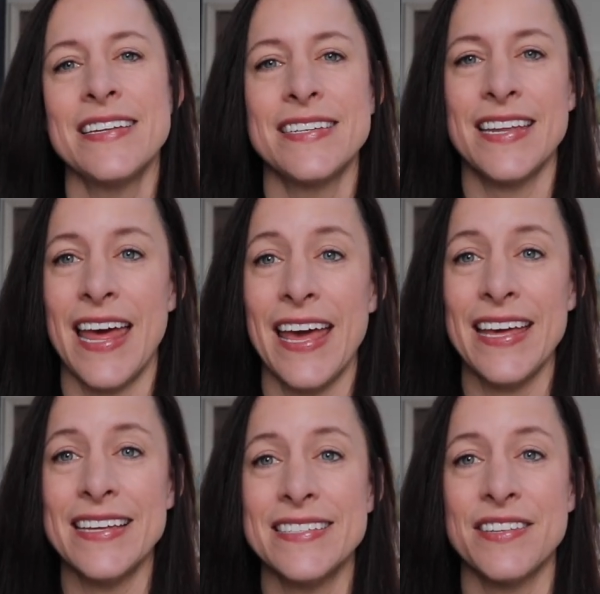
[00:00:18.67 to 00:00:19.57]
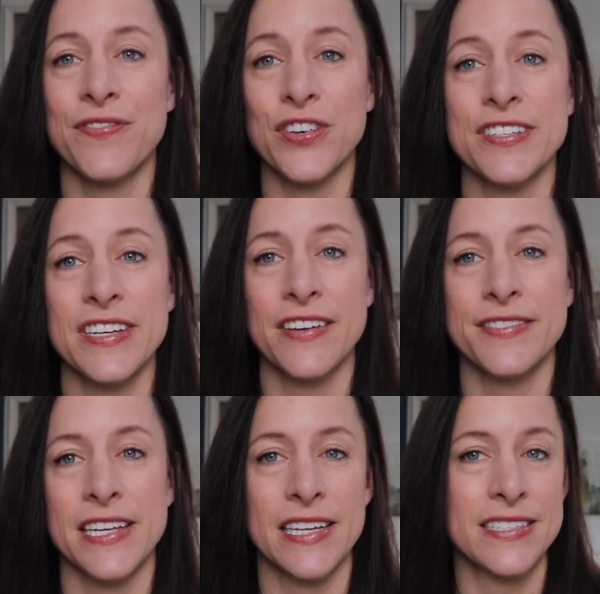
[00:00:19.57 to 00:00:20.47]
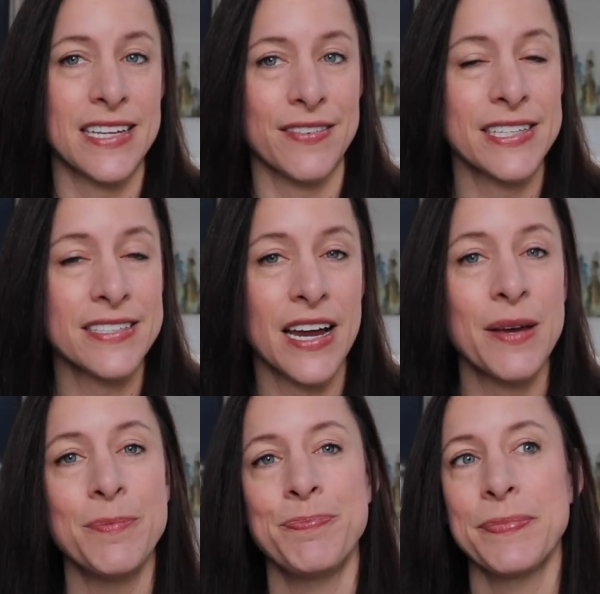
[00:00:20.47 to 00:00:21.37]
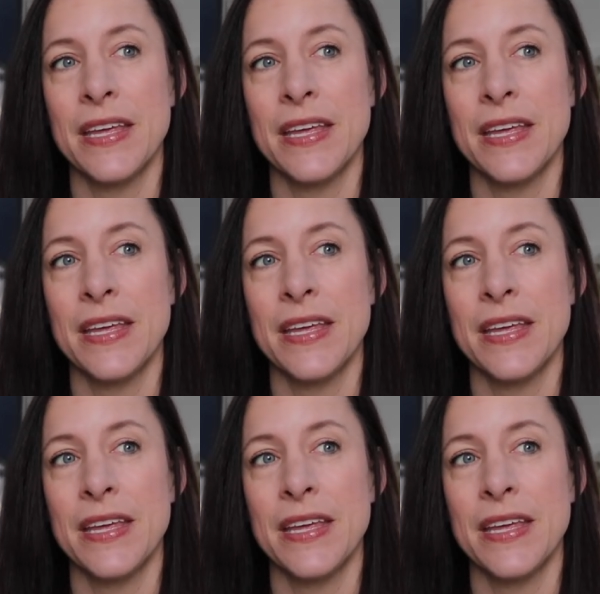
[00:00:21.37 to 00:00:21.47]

Today is the first day of daylight savings time.